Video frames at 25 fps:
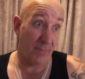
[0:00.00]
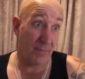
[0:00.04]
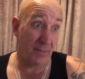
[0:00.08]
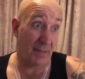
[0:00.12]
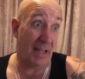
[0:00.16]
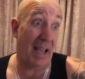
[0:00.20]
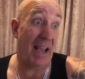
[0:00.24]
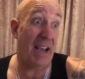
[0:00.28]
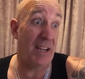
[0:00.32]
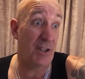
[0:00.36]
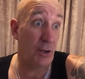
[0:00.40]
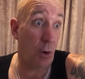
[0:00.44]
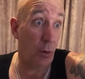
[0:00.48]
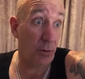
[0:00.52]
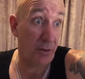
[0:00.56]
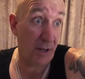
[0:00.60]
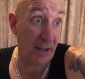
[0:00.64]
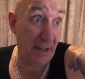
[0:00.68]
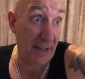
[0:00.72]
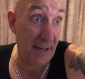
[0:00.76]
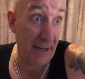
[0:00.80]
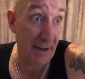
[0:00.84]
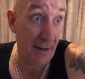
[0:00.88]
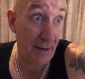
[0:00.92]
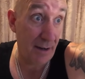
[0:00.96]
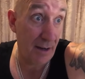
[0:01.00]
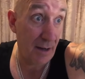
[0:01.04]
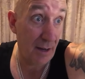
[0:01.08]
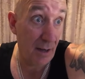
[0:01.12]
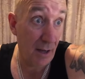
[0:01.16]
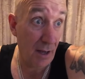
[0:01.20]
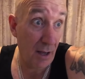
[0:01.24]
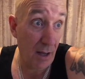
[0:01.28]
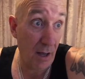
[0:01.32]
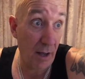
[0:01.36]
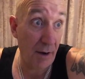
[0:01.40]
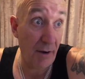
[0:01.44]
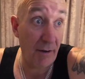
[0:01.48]
That is hot in here.
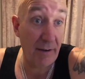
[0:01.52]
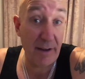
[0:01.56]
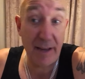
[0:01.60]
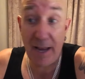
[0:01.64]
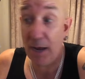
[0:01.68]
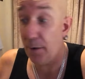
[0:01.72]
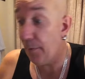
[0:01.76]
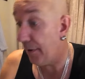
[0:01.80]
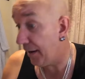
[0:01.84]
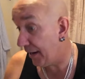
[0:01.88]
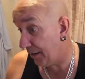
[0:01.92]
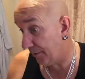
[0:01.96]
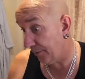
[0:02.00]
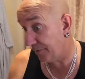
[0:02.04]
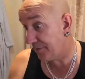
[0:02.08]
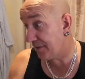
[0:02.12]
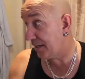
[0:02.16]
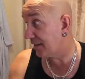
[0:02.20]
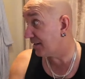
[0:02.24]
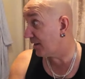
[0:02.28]
I don't care what anyone says,